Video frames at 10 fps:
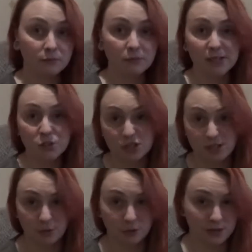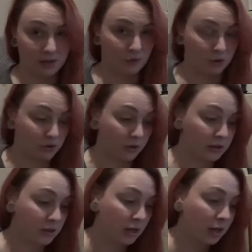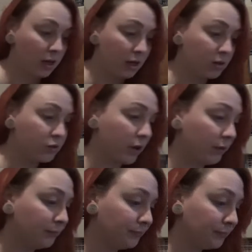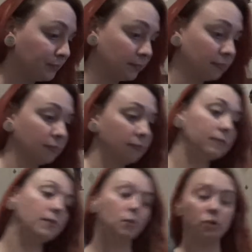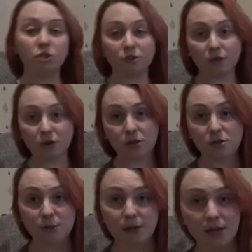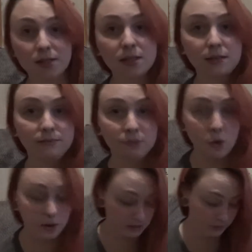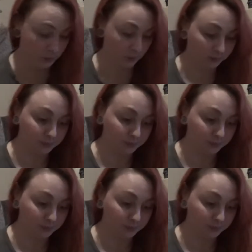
just difficult to get the right size. So once you've got used to it, it's quite simple.